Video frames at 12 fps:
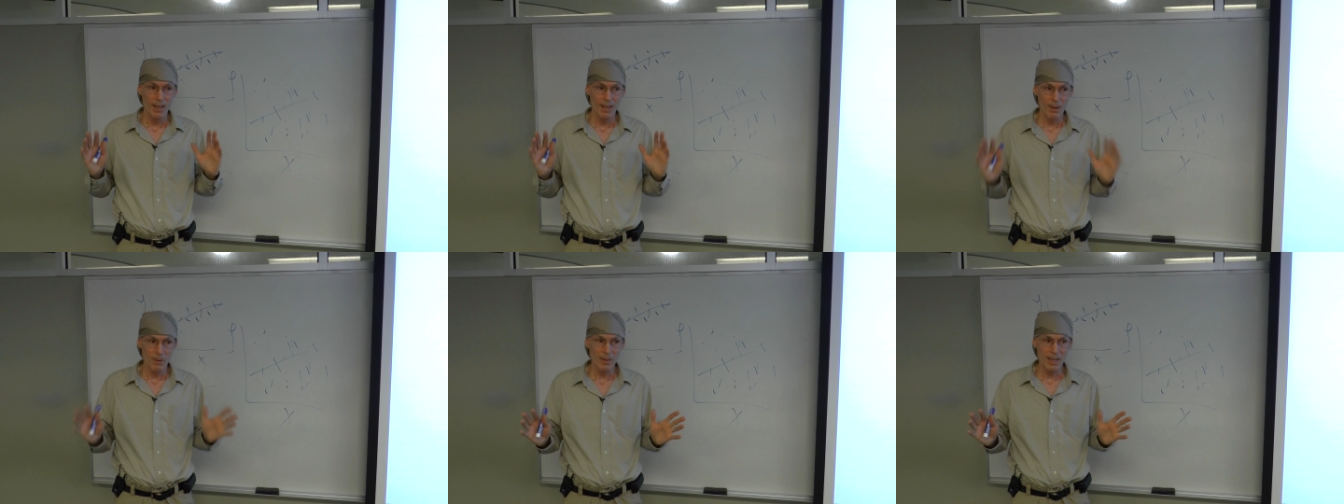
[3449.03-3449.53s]

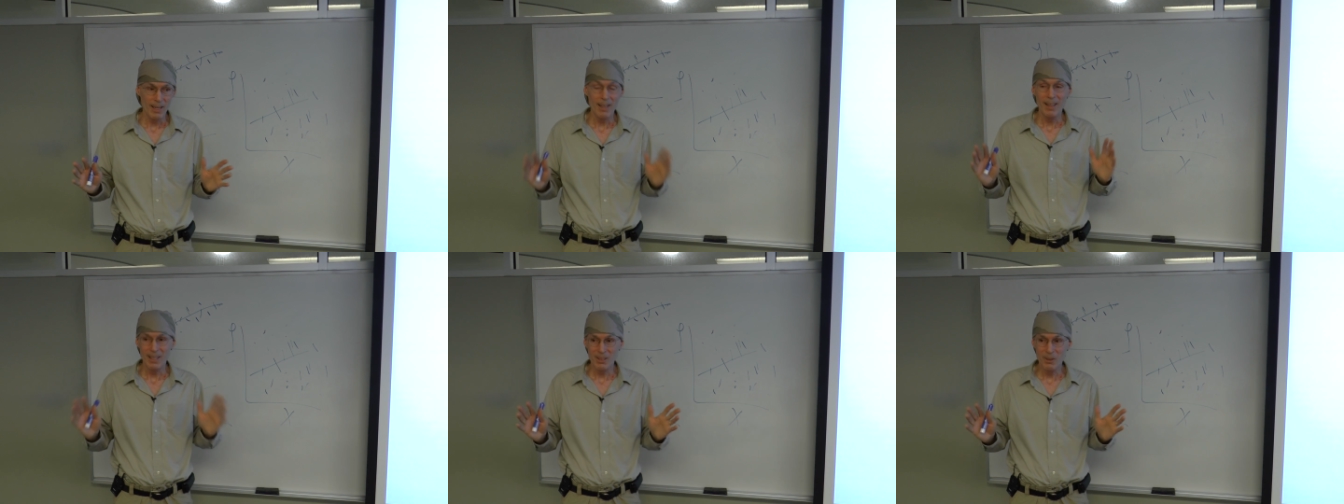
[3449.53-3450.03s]
okay,
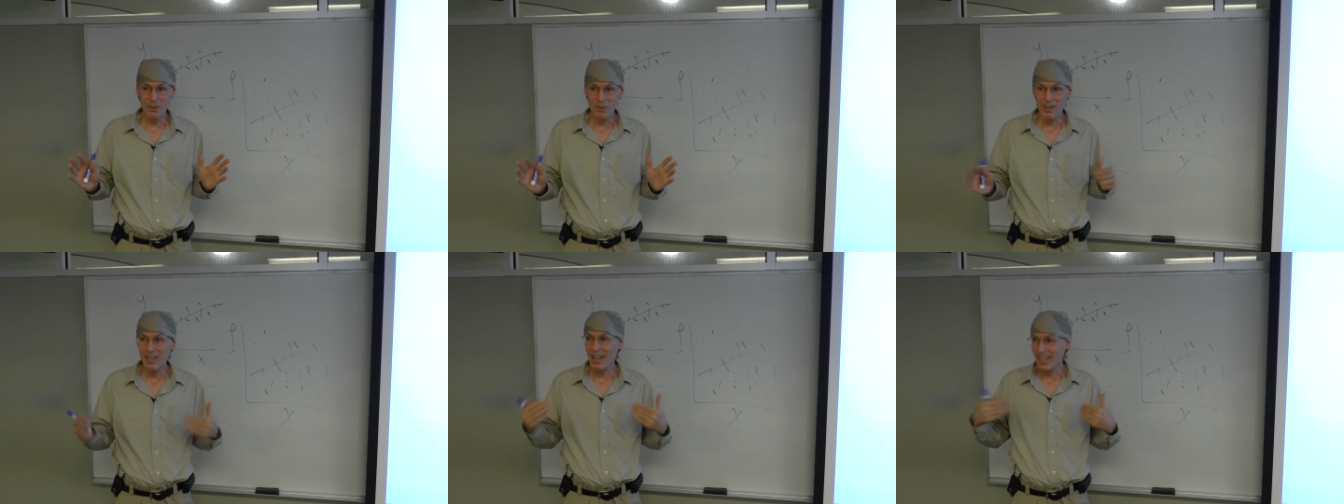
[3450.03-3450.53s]
that's
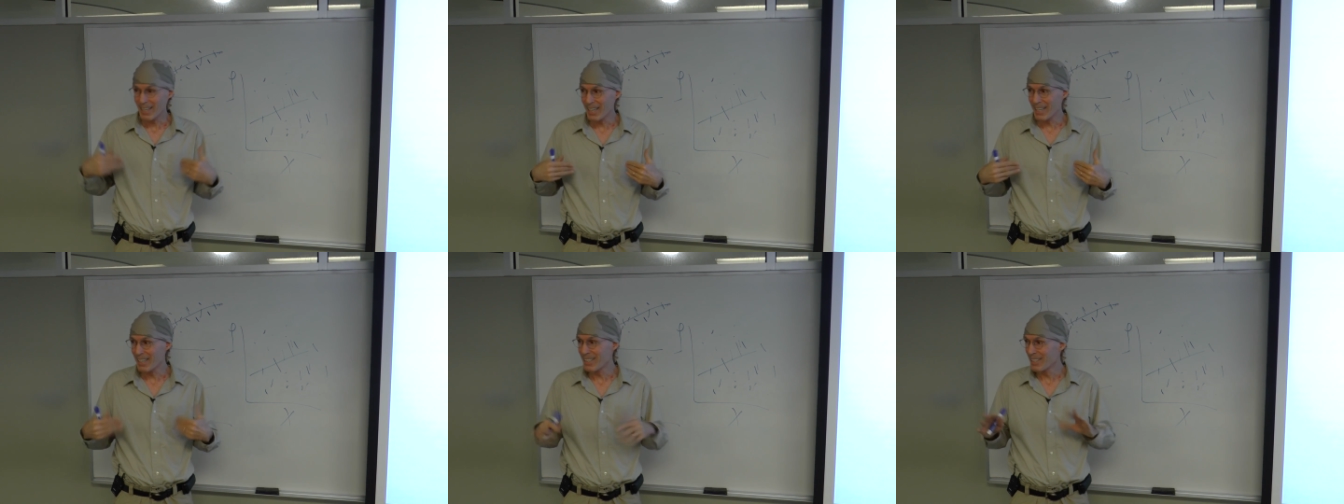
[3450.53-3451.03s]
cool, I get
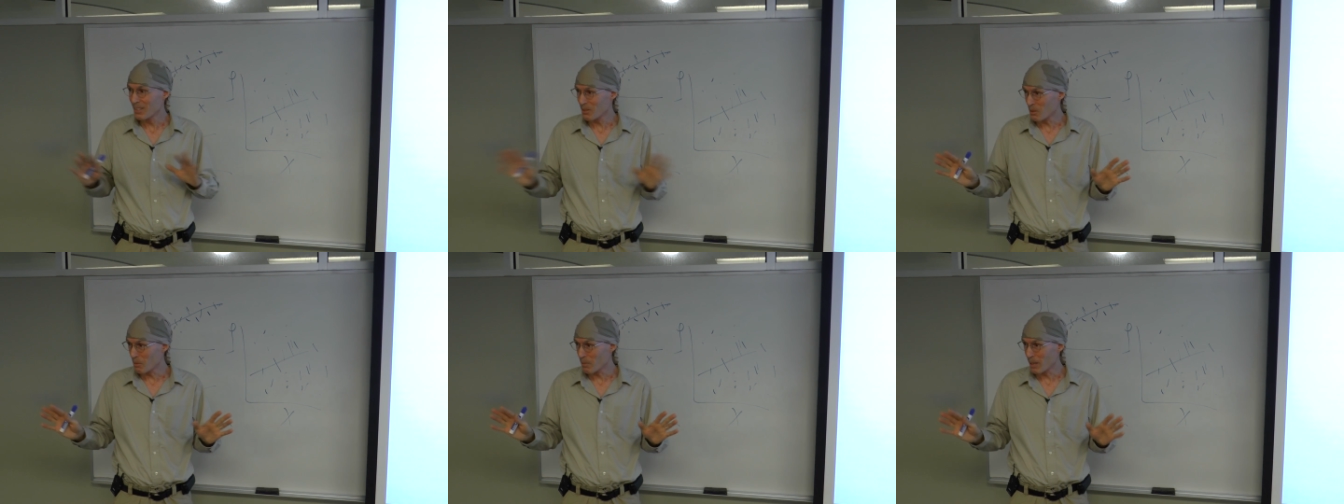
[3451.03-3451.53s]
it, there's
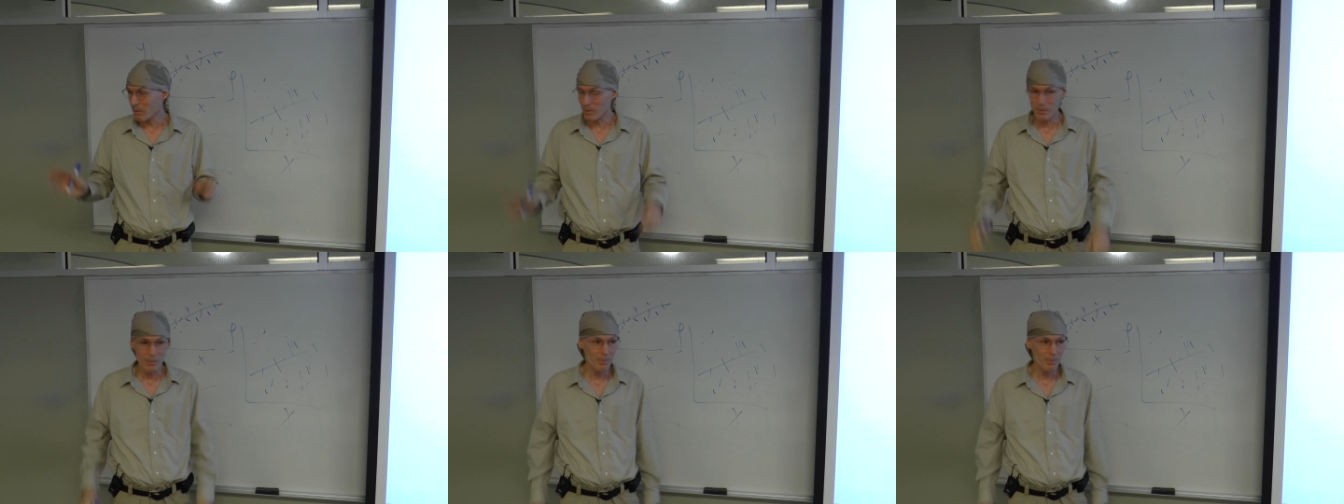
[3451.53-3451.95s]
no problems.